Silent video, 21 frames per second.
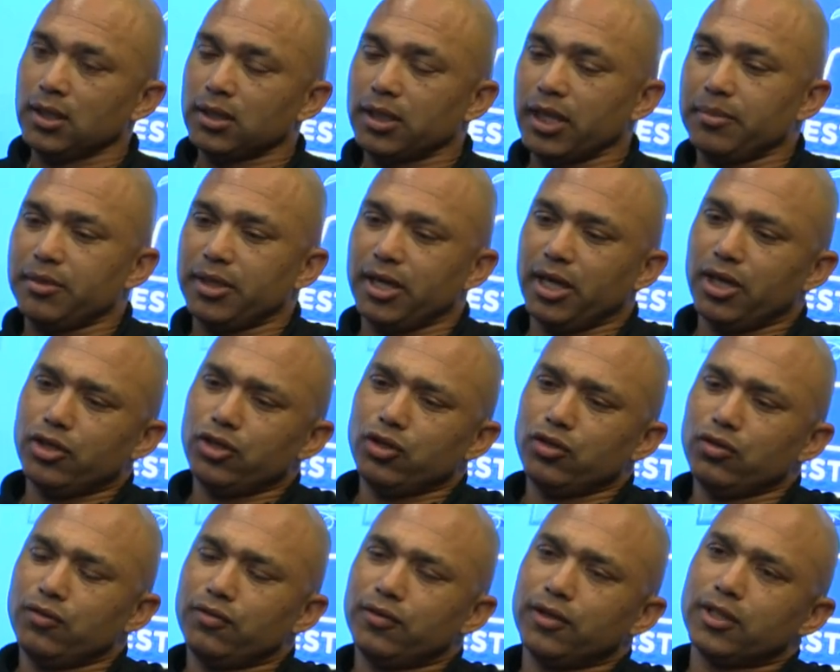Damien, how do
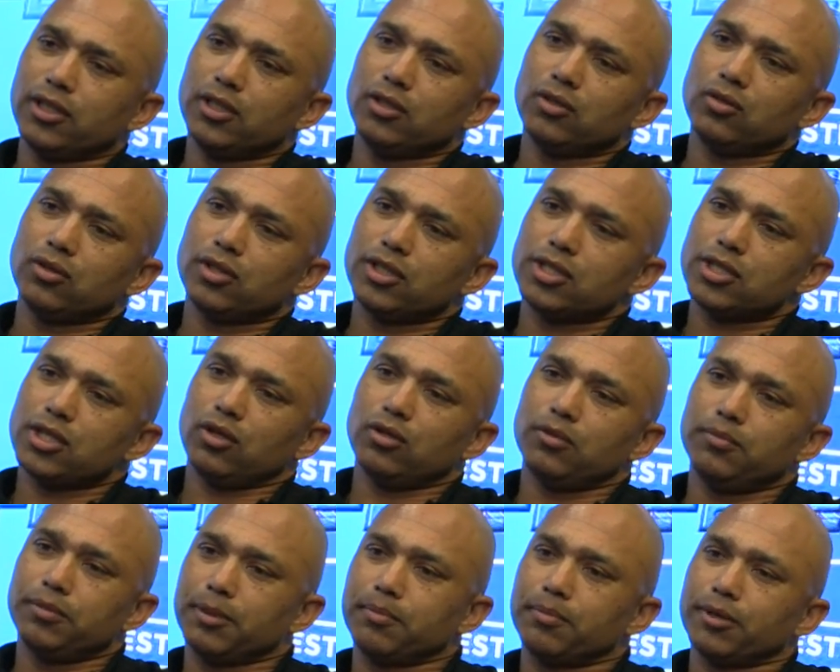you fit into this
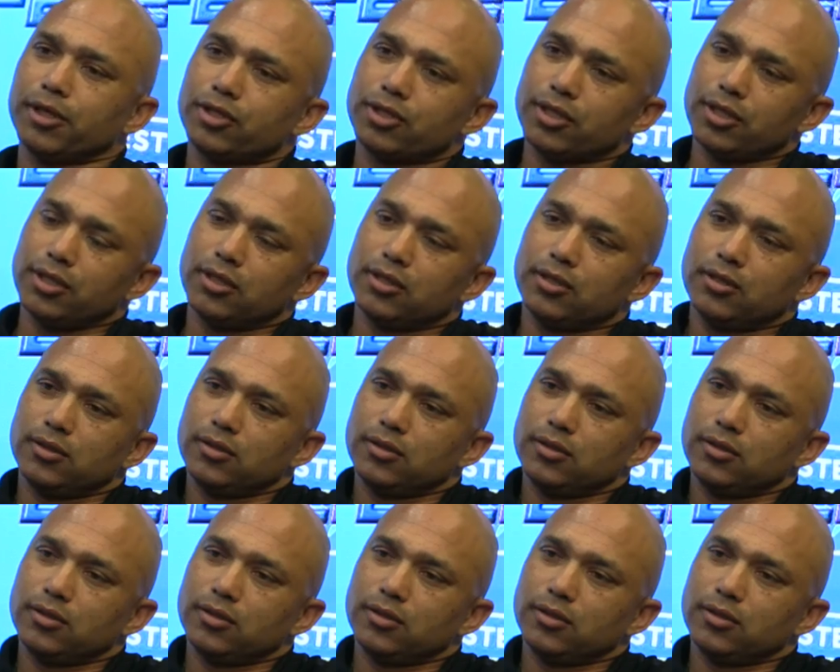whole big picture?